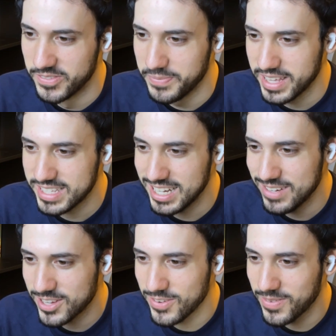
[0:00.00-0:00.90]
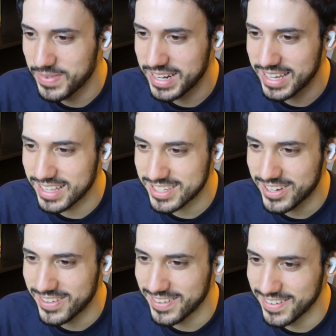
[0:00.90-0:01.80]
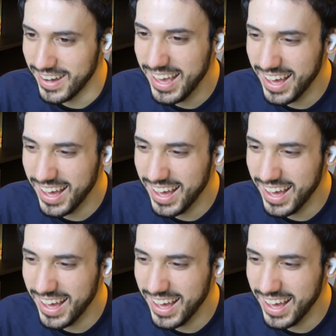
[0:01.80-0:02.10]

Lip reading: Playtime's over, buddy. Let's go.